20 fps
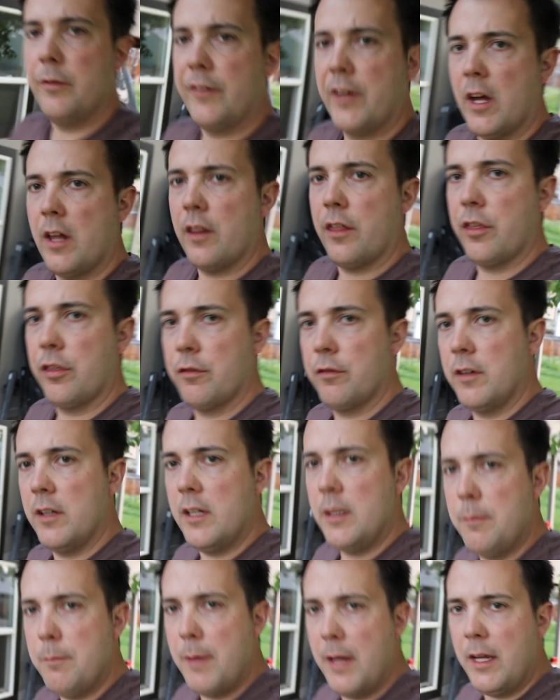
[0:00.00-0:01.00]
we've got
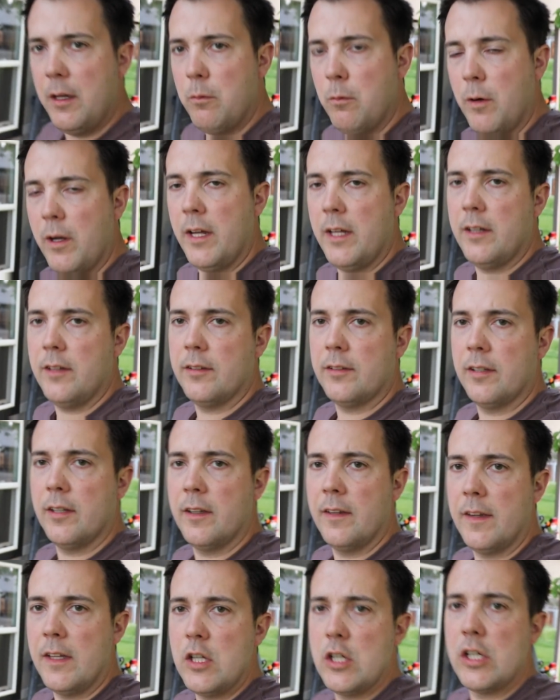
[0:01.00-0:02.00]
three main ways
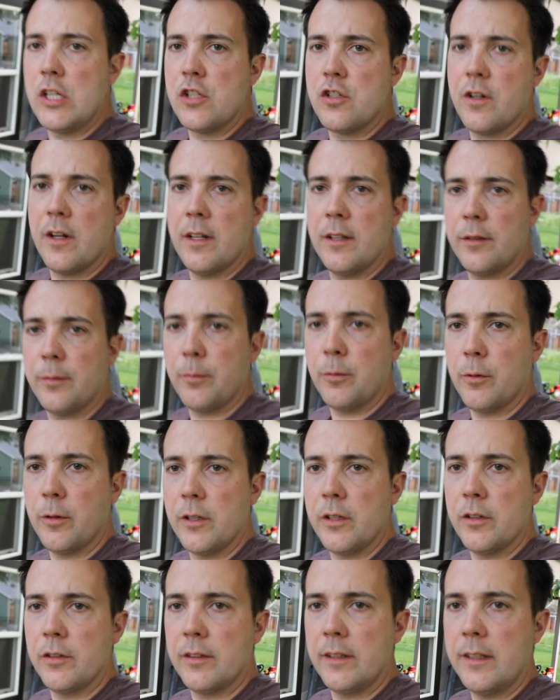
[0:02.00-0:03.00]
that you can
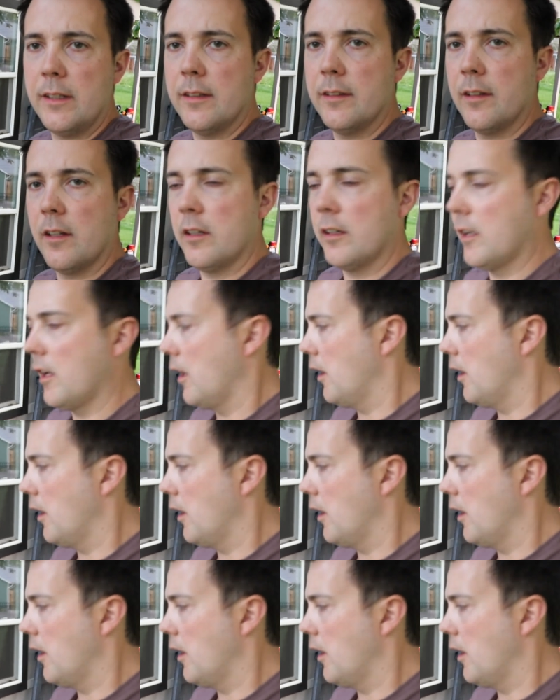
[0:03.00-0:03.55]
transport your skis on